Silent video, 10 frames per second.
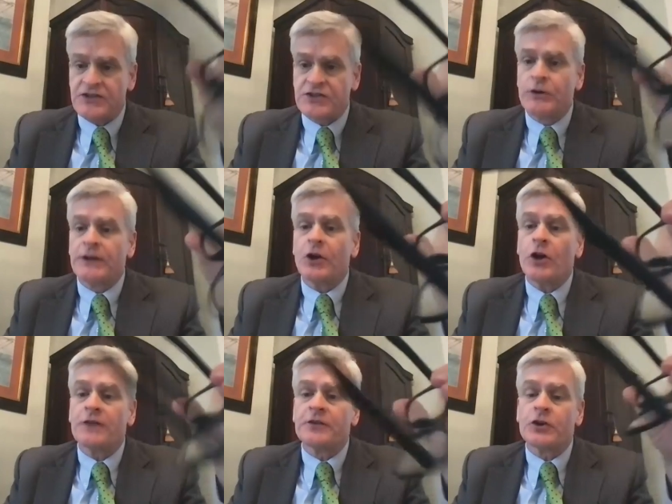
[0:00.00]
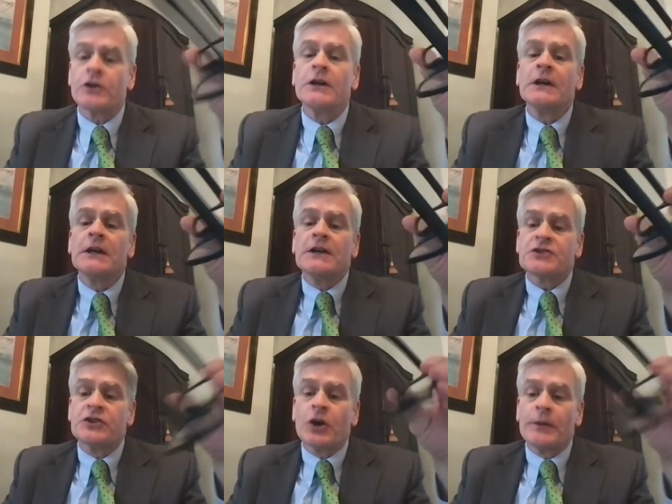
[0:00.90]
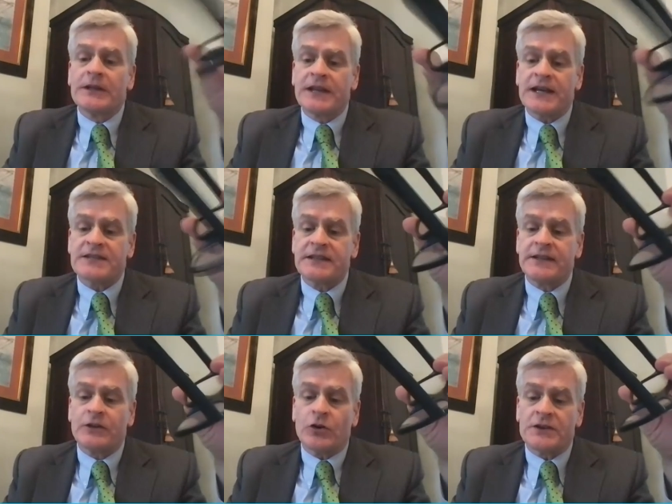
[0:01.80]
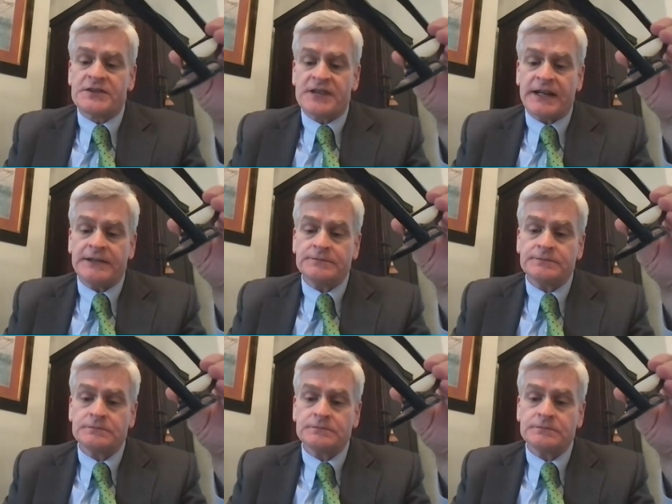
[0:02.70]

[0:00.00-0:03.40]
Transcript: is doing all of your genomic testing on site?